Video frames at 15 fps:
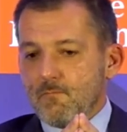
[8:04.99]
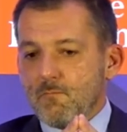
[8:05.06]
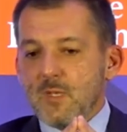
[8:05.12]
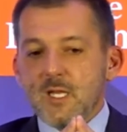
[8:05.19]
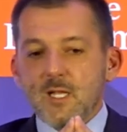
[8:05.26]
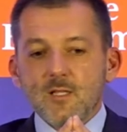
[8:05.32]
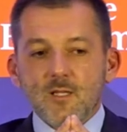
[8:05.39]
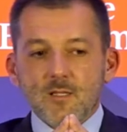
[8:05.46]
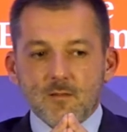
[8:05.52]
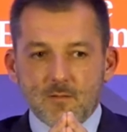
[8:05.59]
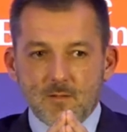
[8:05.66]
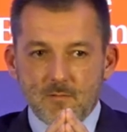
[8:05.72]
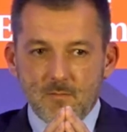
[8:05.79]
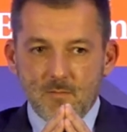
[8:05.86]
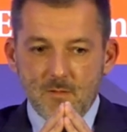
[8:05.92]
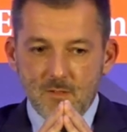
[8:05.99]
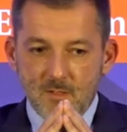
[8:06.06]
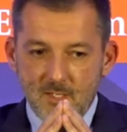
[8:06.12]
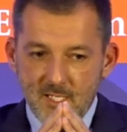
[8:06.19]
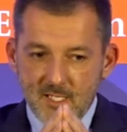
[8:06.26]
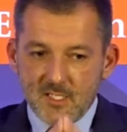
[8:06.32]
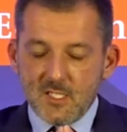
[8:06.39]
Meaning that
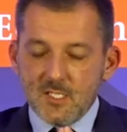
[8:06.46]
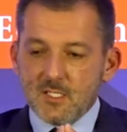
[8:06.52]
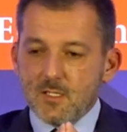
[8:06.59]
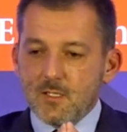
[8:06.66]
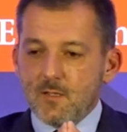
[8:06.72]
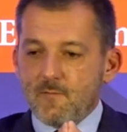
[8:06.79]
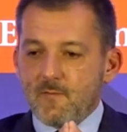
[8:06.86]
the existing